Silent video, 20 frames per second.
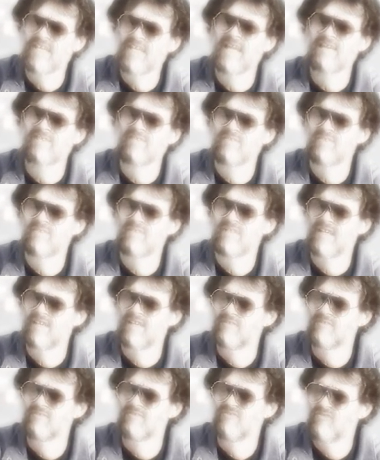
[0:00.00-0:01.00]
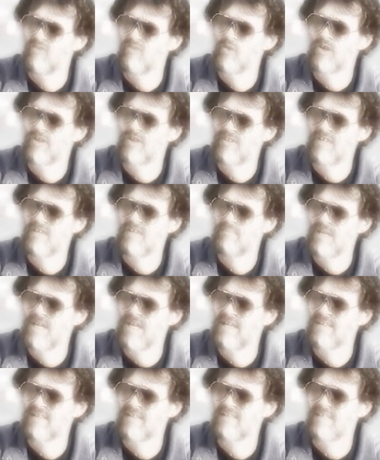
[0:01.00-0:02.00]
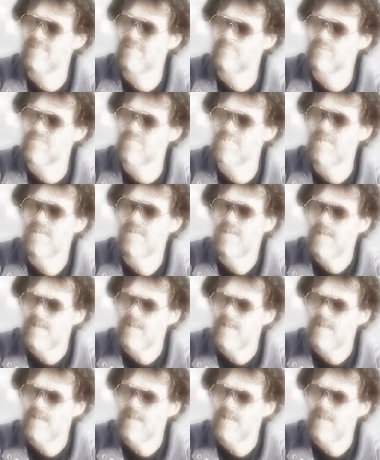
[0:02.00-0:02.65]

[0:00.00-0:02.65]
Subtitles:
countdown for the apocalypse.